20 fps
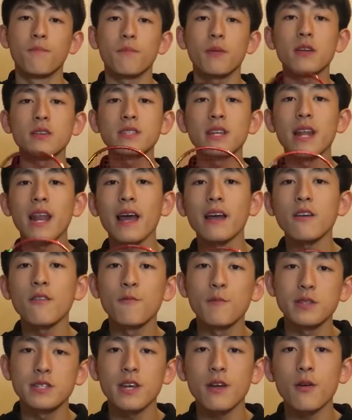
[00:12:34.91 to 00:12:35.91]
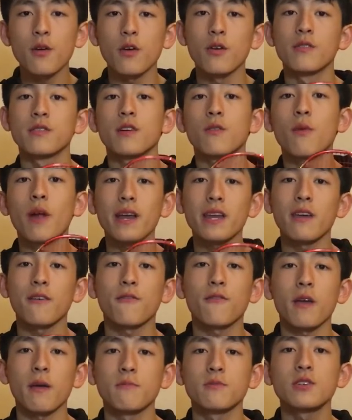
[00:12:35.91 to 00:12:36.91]
because the lack of material in the
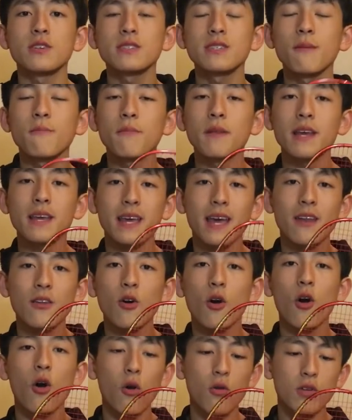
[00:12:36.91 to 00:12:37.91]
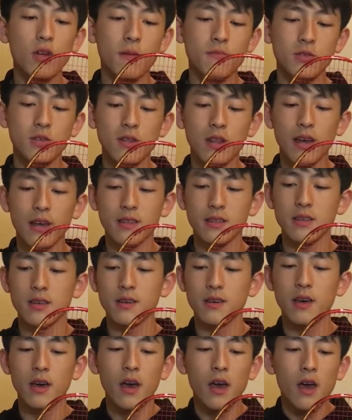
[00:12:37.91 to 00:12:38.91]
racket frame just simply cannot hold up to like
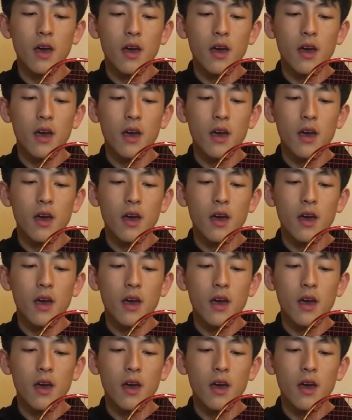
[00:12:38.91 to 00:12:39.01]
the